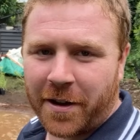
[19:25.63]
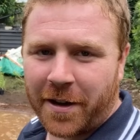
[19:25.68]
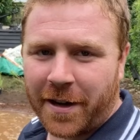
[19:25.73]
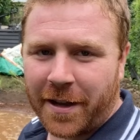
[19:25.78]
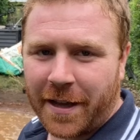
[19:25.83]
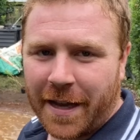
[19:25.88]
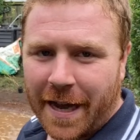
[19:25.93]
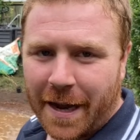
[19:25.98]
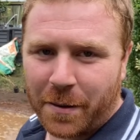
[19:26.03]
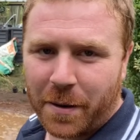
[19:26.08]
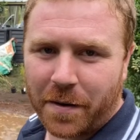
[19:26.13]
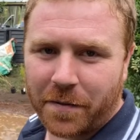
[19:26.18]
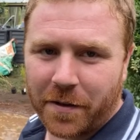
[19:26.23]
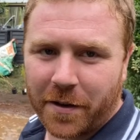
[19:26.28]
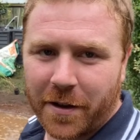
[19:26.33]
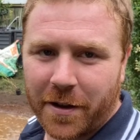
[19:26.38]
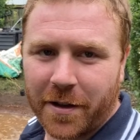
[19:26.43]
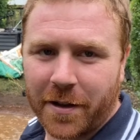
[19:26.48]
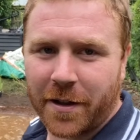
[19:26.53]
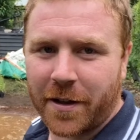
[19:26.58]
early,
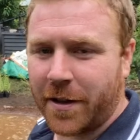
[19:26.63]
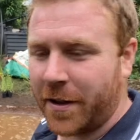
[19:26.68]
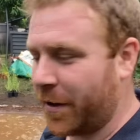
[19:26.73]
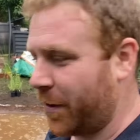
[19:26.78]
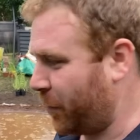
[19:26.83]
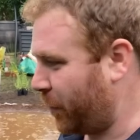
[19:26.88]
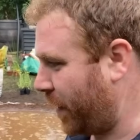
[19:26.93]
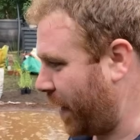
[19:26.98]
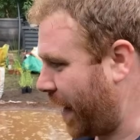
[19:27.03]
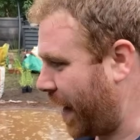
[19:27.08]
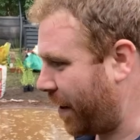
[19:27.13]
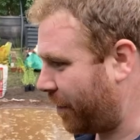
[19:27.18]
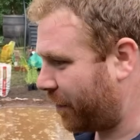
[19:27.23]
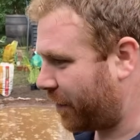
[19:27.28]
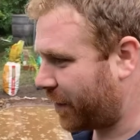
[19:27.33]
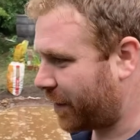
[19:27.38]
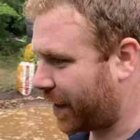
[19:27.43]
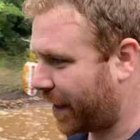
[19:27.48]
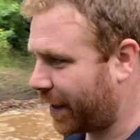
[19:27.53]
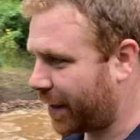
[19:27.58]
however, we
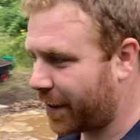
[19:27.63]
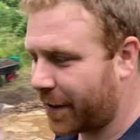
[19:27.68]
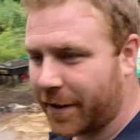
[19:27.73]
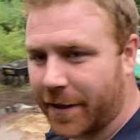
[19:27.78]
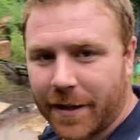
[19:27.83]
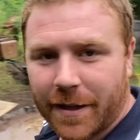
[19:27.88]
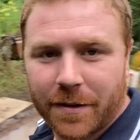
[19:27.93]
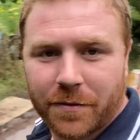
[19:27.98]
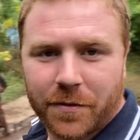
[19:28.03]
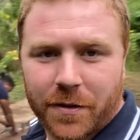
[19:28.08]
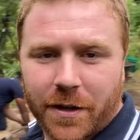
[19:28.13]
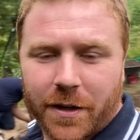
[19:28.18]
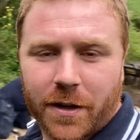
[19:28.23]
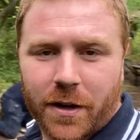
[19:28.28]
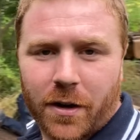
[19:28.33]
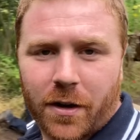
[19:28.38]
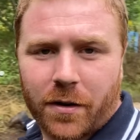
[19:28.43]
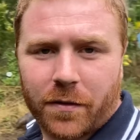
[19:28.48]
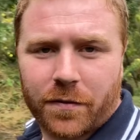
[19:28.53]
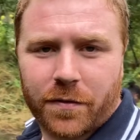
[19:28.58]
have taken delivery
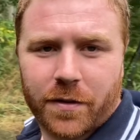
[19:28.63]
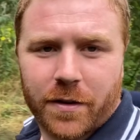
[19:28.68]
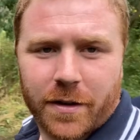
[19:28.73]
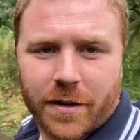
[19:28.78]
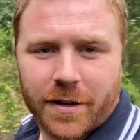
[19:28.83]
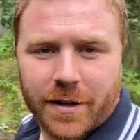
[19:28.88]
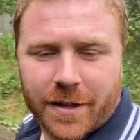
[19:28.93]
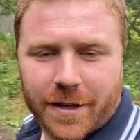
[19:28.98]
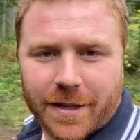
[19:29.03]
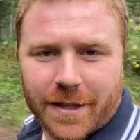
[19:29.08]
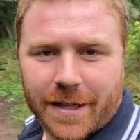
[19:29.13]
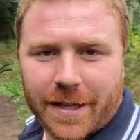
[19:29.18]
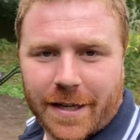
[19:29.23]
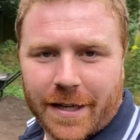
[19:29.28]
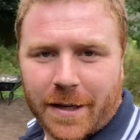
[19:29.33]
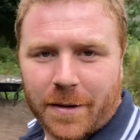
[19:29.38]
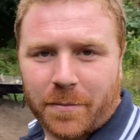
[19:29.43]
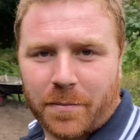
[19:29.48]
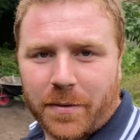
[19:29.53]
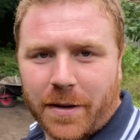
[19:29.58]
of
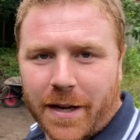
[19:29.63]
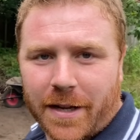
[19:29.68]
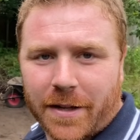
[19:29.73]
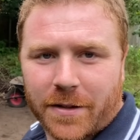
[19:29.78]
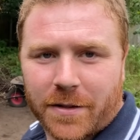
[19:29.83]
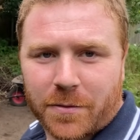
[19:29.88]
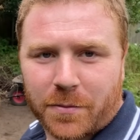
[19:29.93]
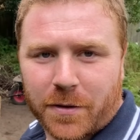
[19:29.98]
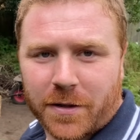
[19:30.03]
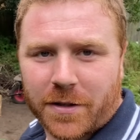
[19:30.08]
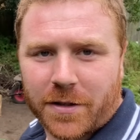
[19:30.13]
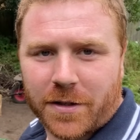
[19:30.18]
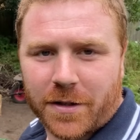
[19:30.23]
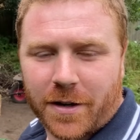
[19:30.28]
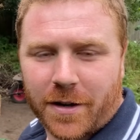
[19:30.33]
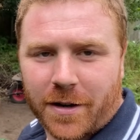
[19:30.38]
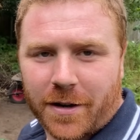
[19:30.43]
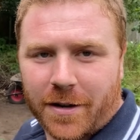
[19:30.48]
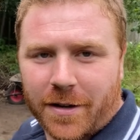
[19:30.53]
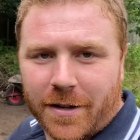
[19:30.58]
the plants, which
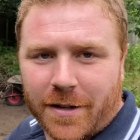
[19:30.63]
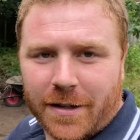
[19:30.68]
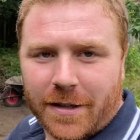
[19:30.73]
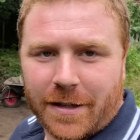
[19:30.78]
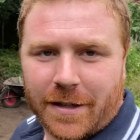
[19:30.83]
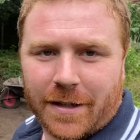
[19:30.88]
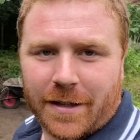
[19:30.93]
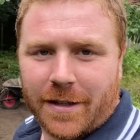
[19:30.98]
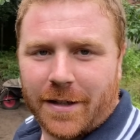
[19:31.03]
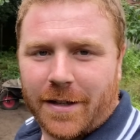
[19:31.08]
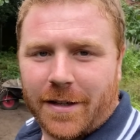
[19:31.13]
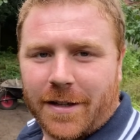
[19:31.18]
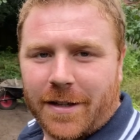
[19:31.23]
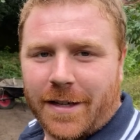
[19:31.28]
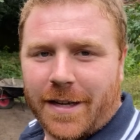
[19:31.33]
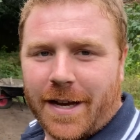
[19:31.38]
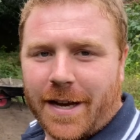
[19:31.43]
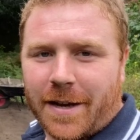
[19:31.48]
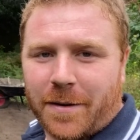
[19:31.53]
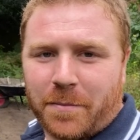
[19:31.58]
are,
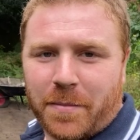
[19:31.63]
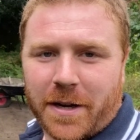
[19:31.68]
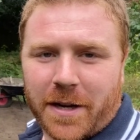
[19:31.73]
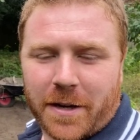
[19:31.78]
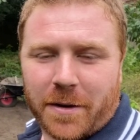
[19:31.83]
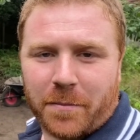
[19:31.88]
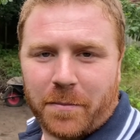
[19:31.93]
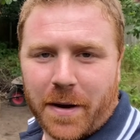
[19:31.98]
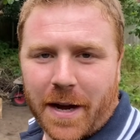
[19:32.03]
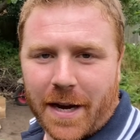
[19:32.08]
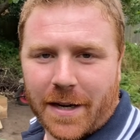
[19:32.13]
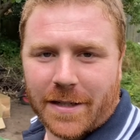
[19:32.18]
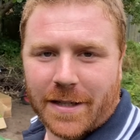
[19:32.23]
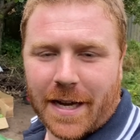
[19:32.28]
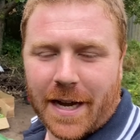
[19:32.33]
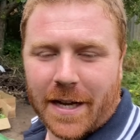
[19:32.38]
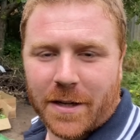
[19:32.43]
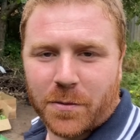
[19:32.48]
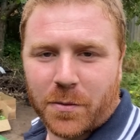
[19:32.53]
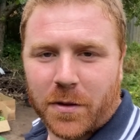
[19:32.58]
yeah, being unpacked
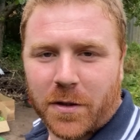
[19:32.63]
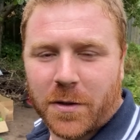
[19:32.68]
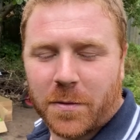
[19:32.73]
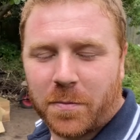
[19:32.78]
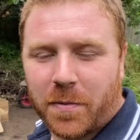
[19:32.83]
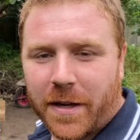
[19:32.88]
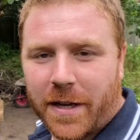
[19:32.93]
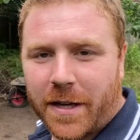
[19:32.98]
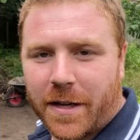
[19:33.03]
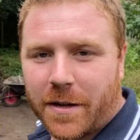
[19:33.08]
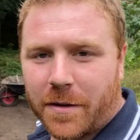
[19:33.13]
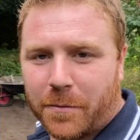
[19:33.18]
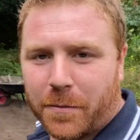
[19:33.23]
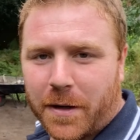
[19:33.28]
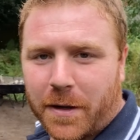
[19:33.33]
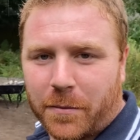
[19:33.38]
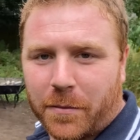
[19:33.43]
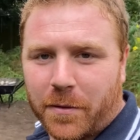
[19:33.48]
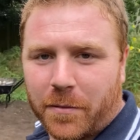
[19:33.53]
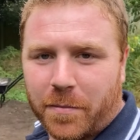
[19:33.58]
as we speak.
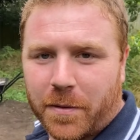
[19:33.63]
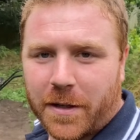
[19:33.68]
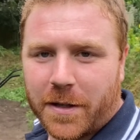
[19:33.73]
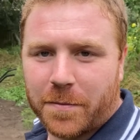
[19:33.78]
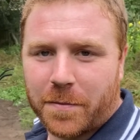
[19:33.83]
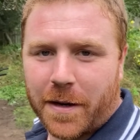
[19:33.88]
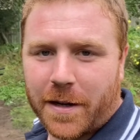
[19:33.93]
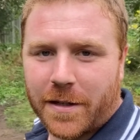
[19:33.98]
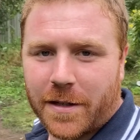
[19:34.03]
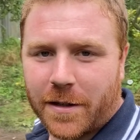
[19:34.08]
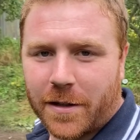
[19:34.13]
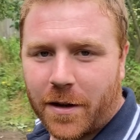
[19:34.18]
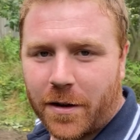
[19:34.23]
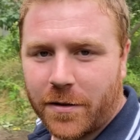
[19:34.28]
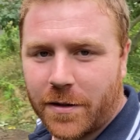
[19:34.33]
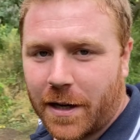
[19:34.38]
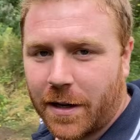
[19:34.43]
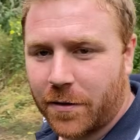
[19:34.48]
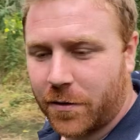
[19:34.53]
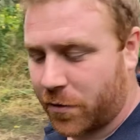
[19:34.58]
We will be spacing
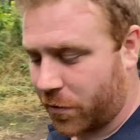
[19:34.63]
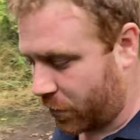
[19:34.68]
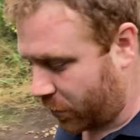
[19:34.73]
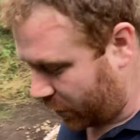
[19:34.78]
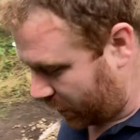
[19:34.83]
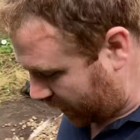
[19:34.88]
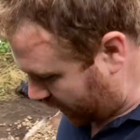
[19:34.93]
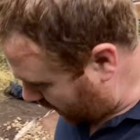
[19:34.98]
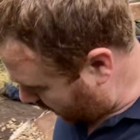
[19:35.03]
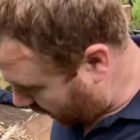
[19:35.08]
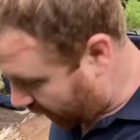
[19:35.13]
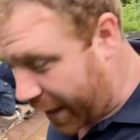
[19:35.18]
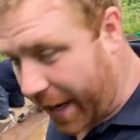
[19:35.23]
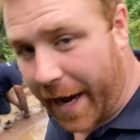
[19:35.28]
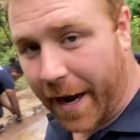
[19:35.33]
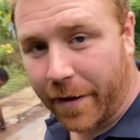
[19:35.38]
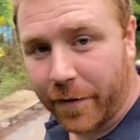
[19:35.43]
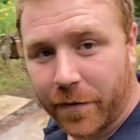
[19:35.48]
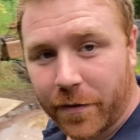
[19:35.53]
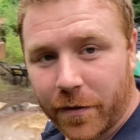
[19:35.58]
those out shortly. I
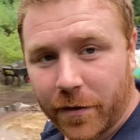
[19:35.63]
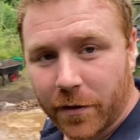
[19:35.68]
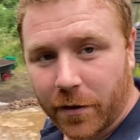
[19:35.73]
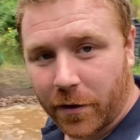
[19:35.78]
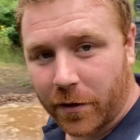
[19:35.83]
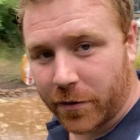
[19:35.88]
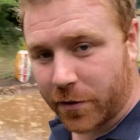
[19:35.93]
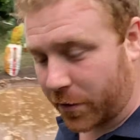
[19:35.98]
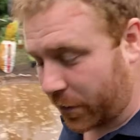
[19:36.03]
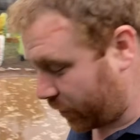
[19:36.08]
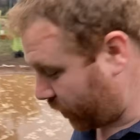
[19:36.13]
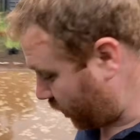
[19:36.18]
have lots